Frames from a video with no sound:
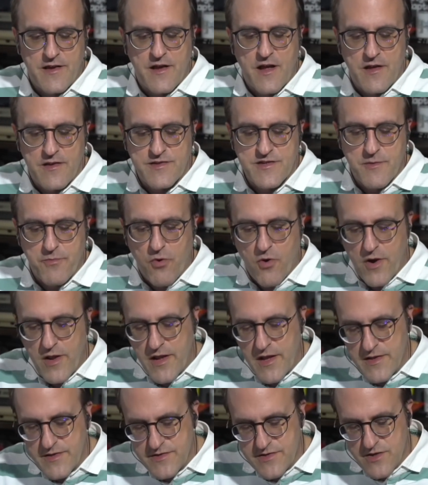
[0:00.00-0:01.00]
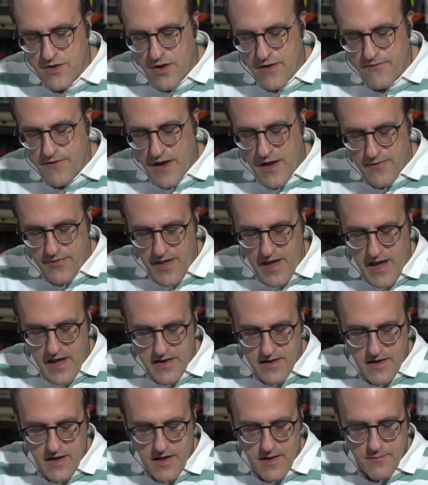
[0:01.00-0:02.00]
supporting it. So I've got
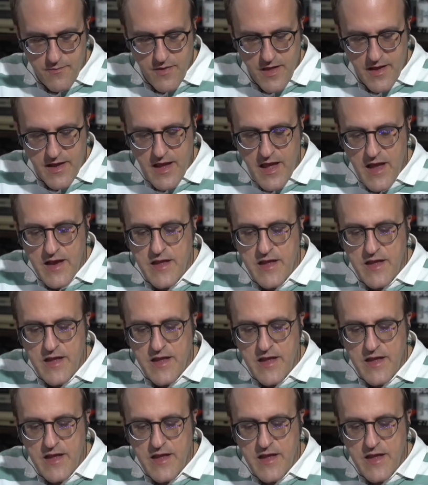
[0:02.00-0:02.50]
that. Like any